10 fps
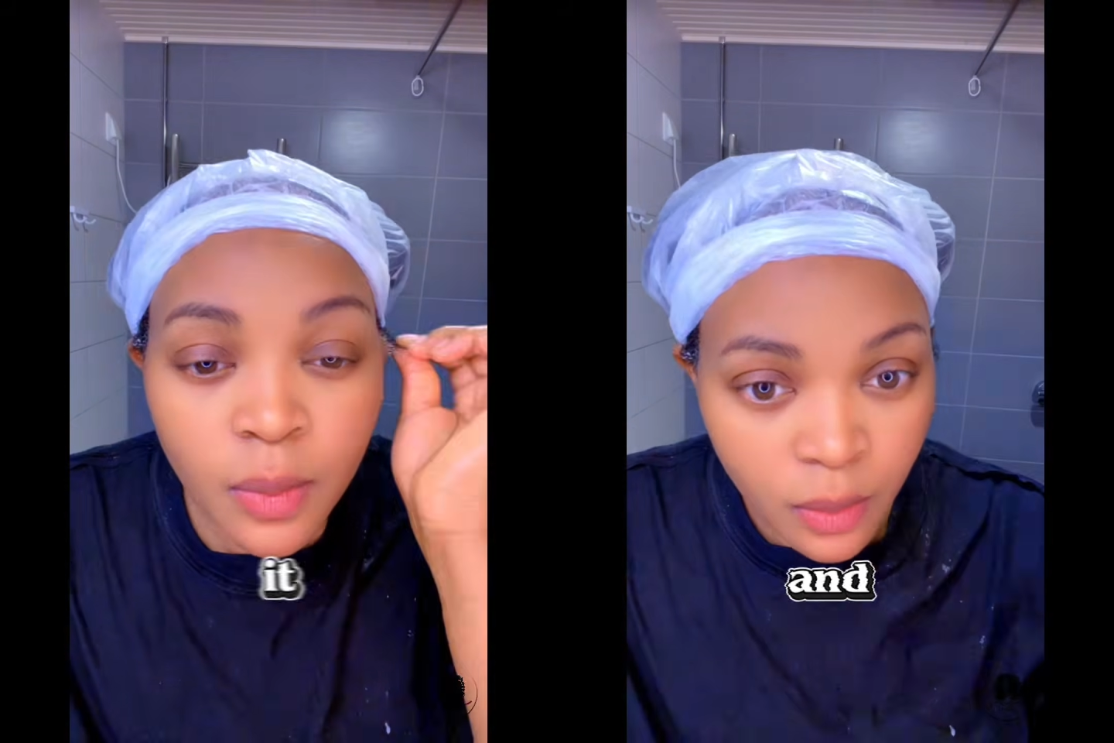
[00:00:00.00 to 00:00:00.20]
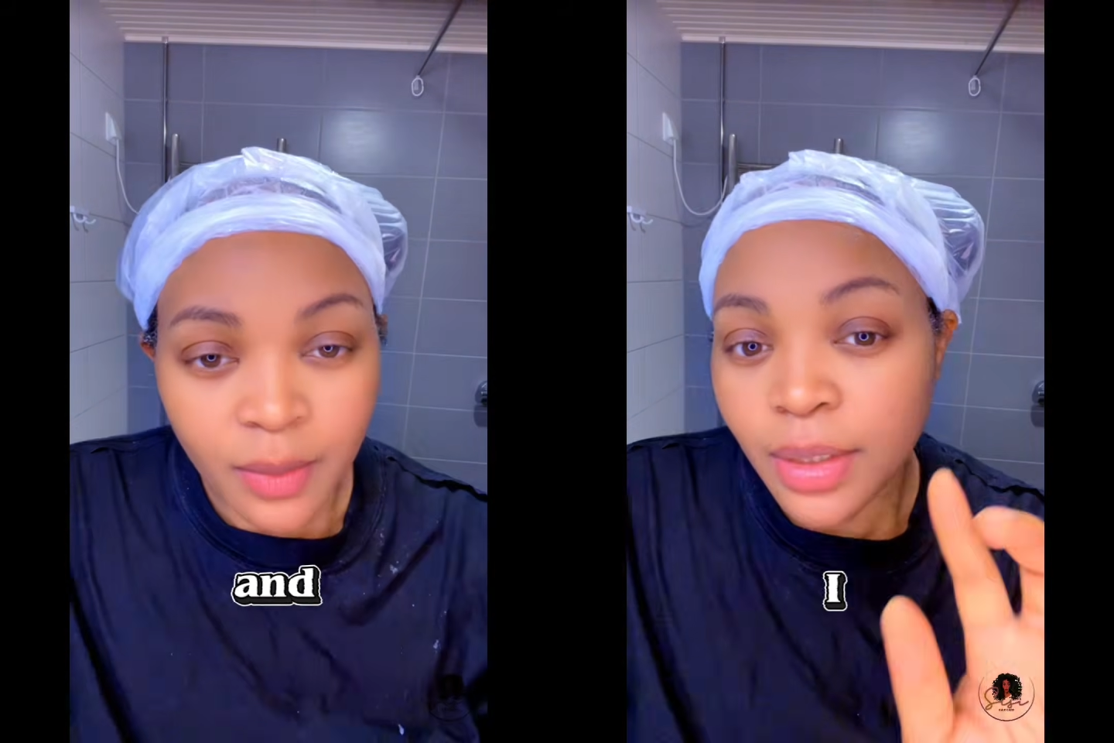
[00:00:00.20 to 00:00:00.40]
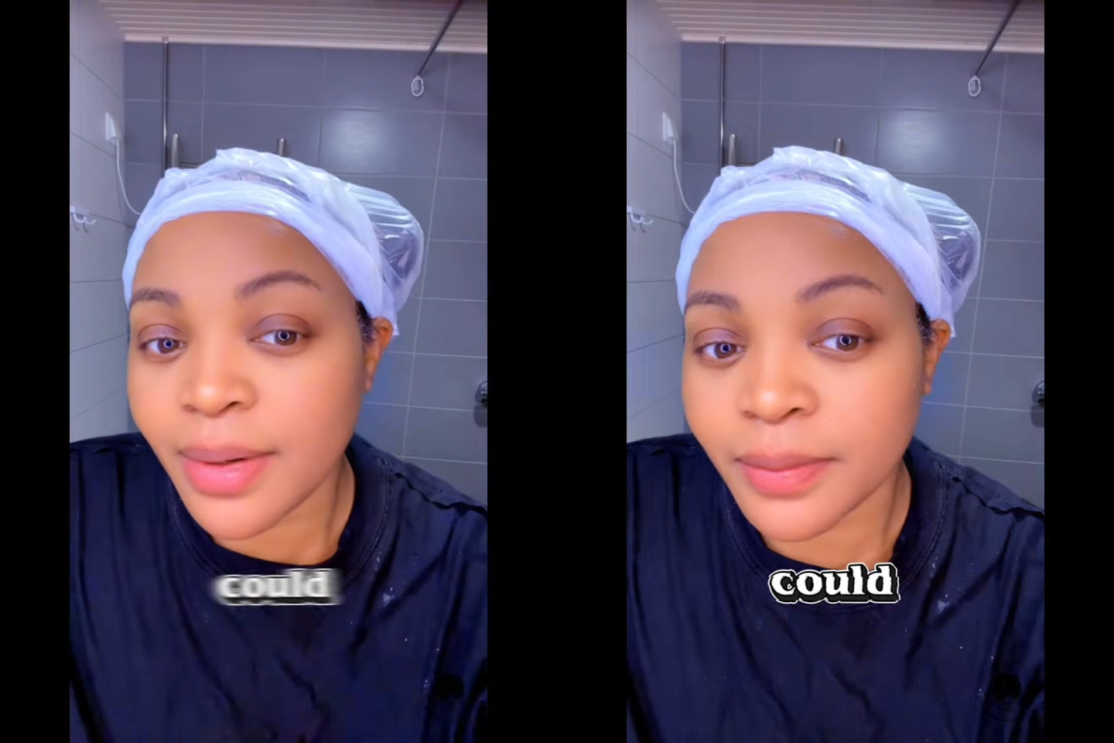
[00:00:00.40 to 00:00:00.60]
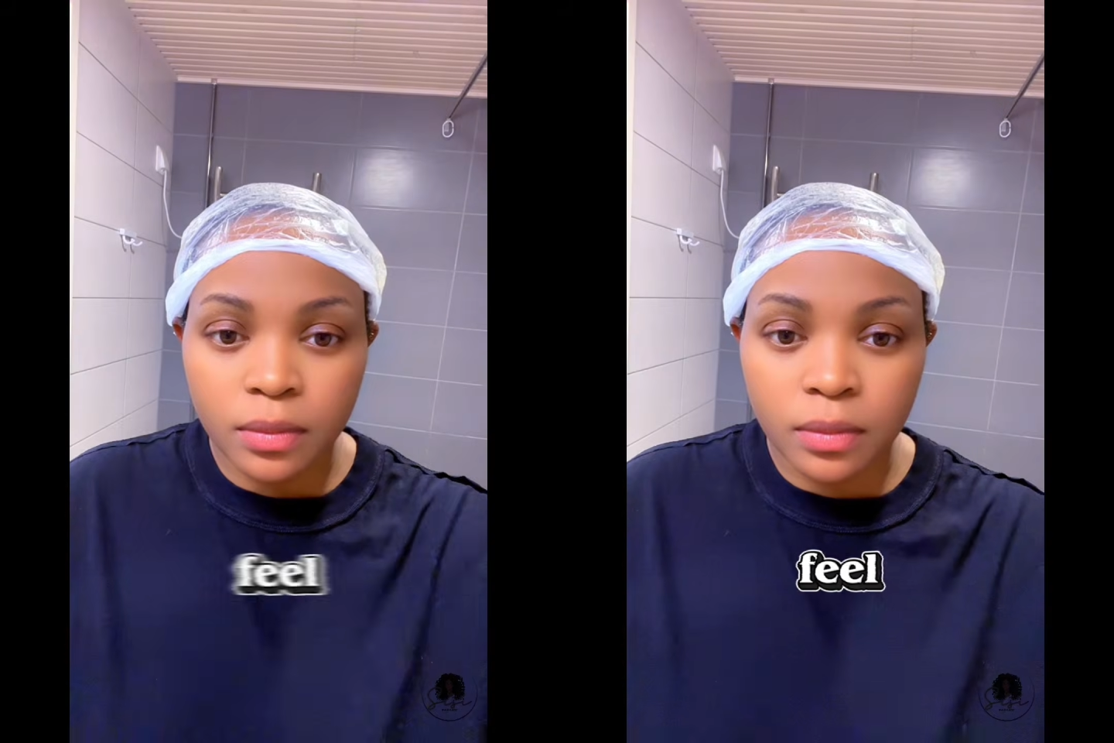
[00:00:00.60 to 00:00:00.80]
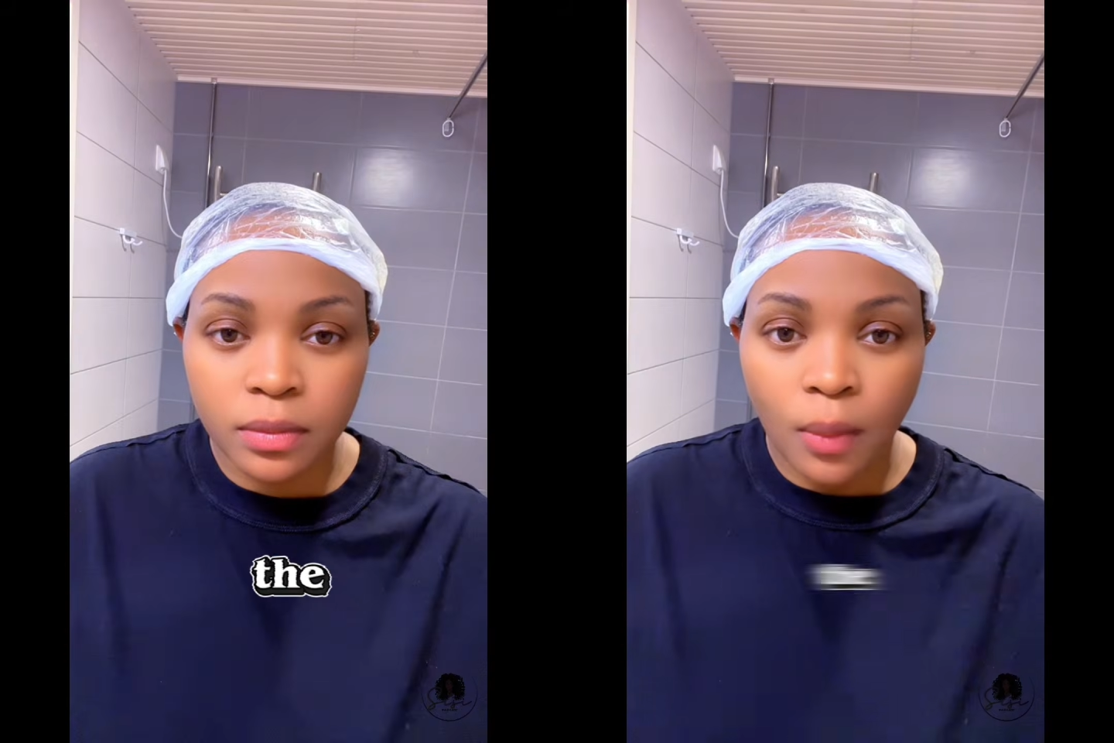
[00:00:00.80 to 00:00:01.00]
and I could feel
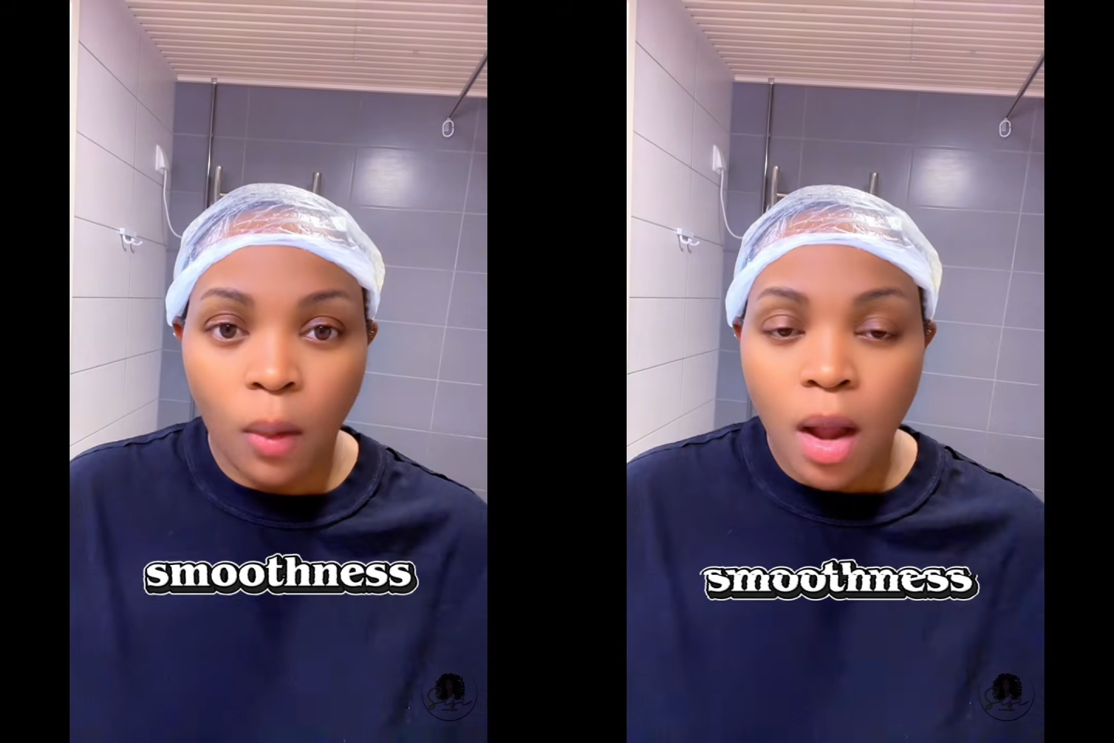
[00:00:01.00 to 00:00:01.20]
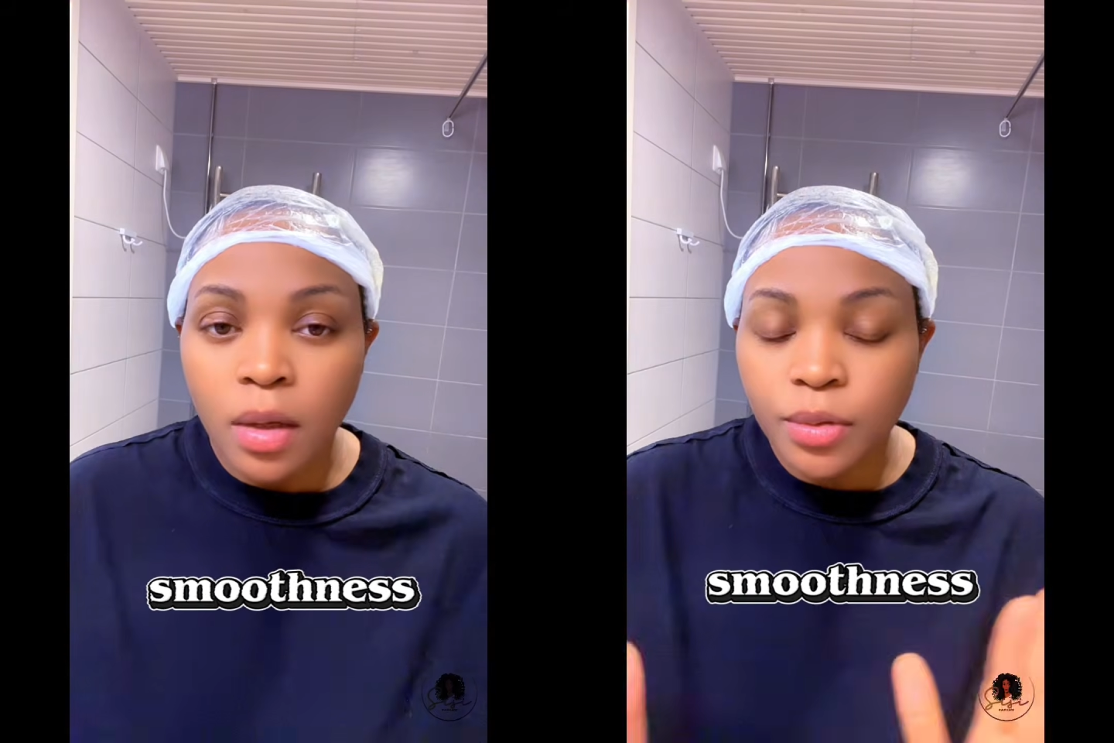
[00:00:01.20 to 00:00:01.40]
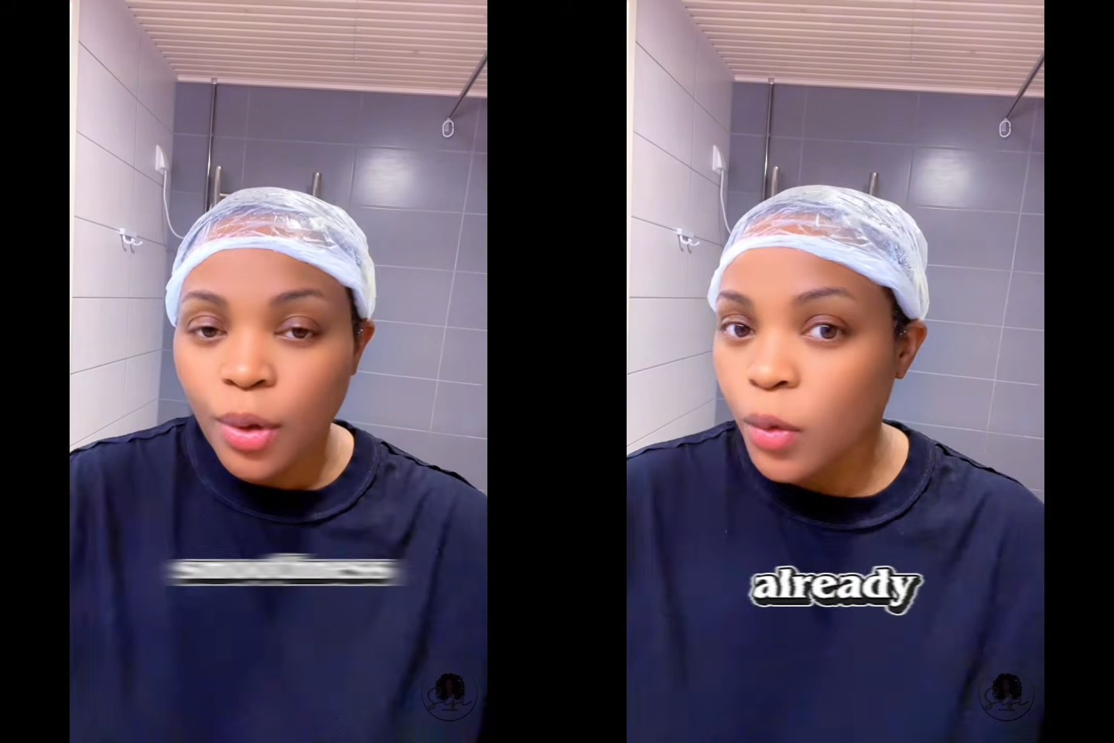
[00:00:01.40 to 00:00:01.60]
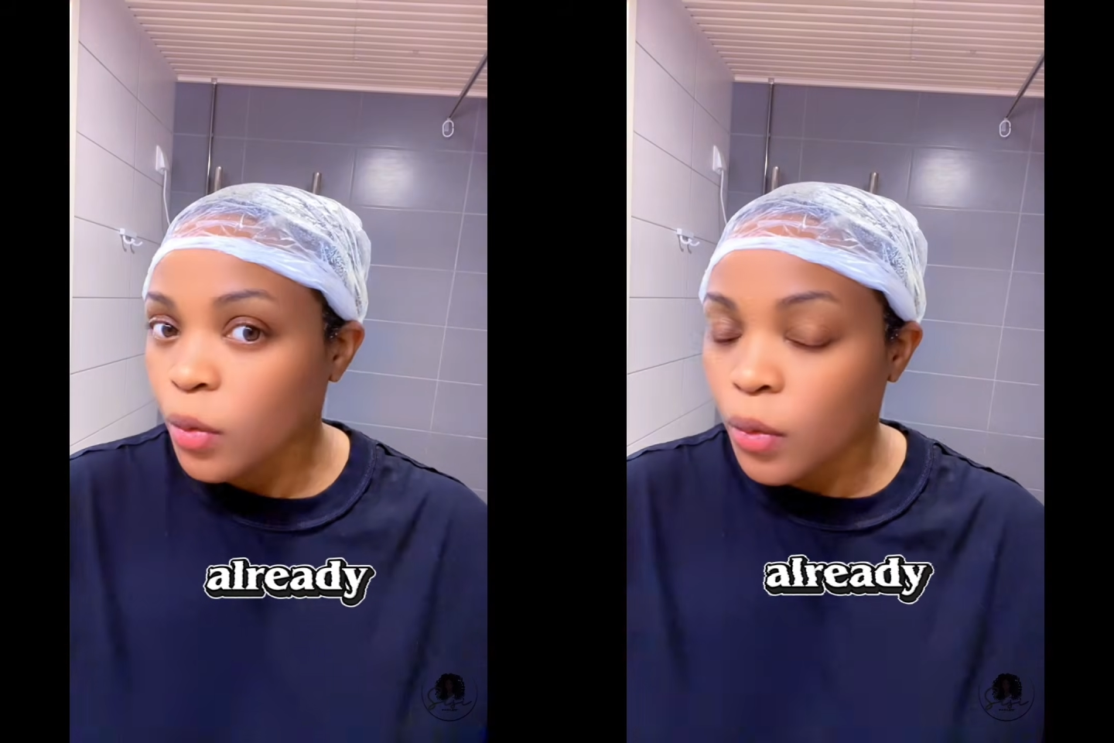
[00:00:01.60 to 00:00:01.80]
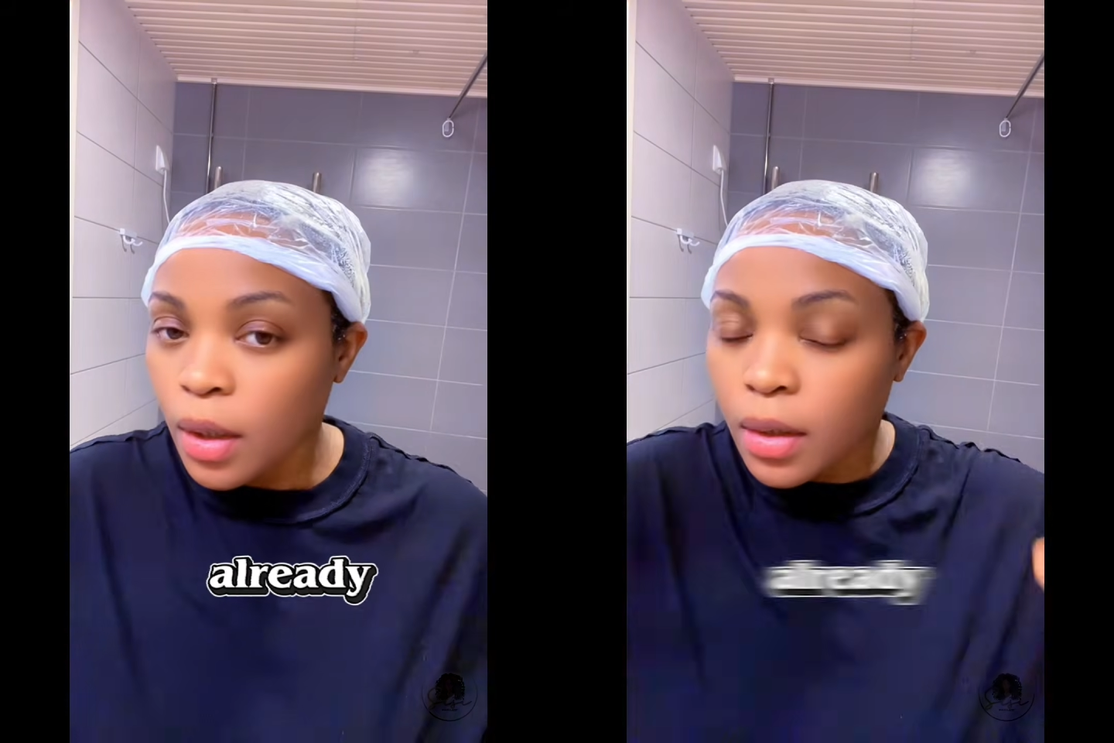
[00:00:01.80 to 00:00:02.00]
the smoothness
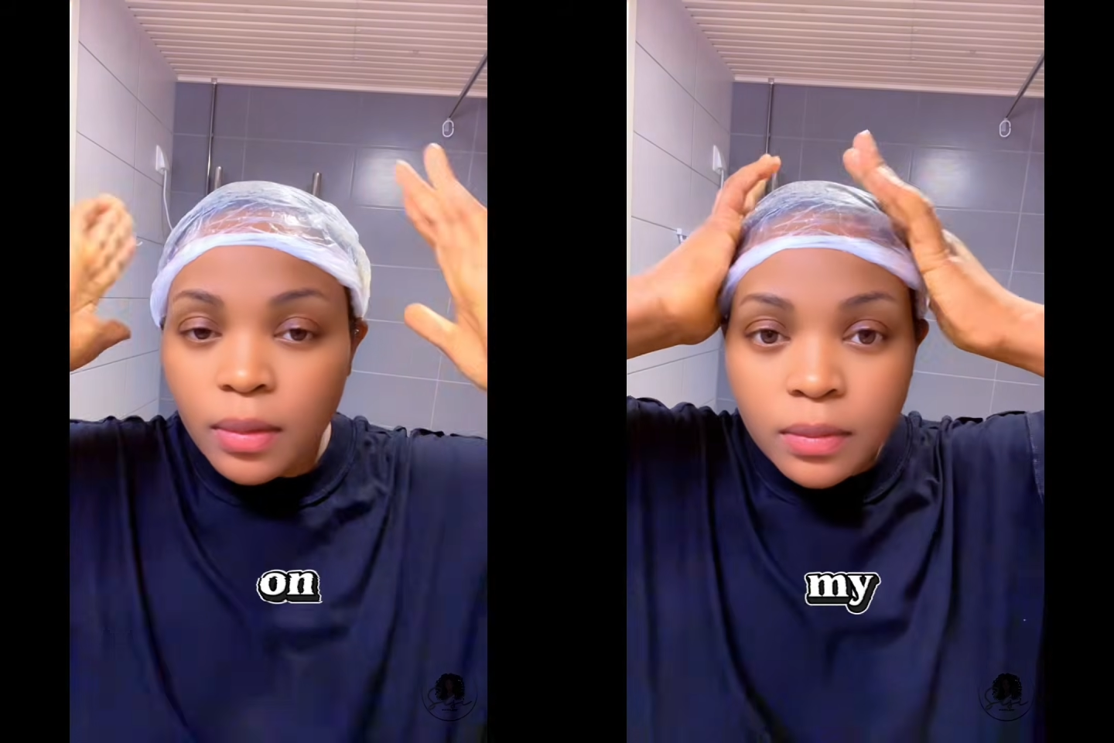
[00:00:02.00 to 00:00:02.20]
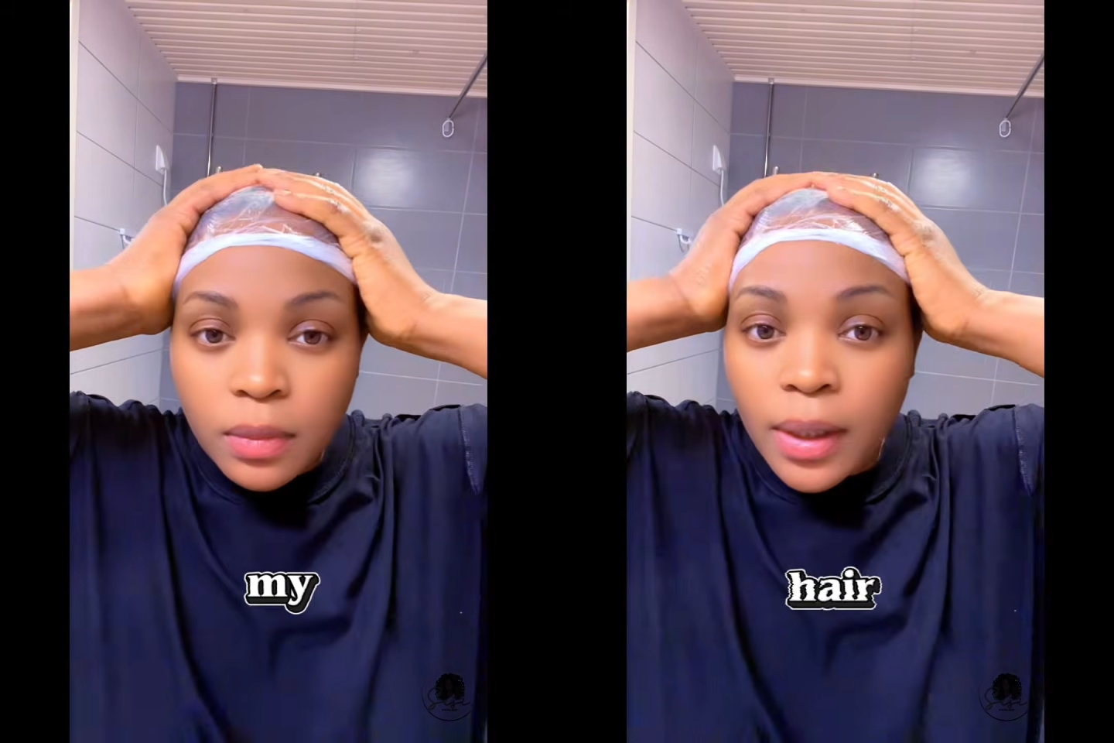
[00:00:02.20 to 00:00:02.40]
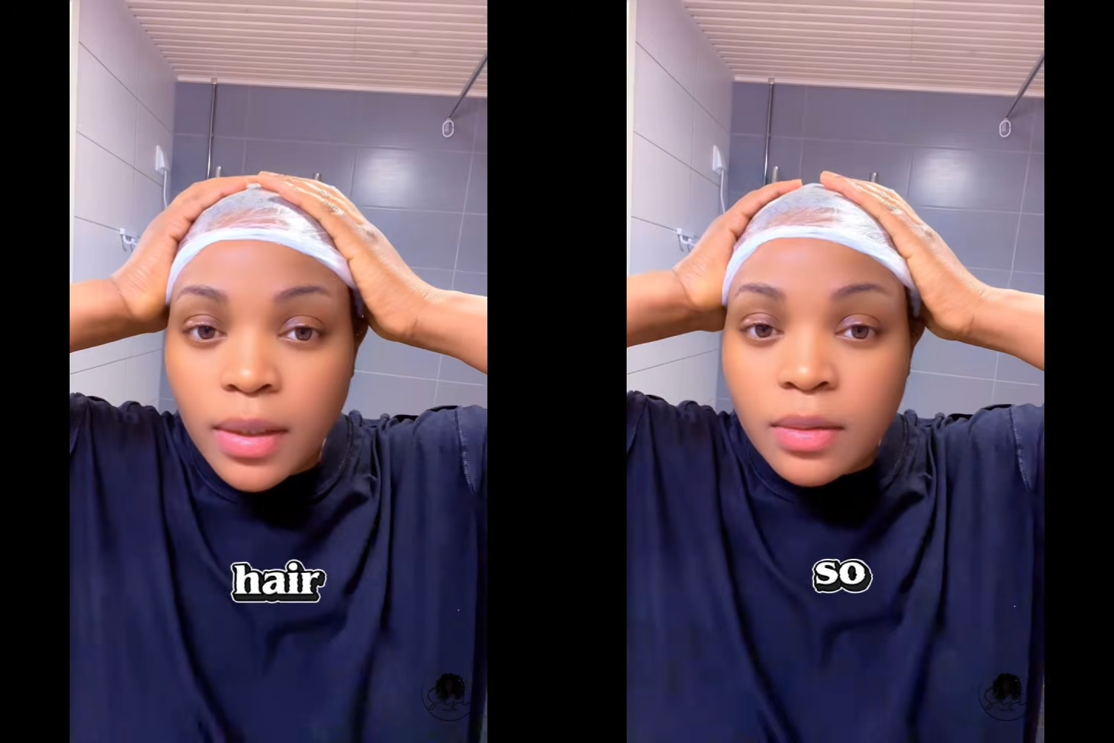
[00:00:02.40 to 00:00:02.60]
already on my hair.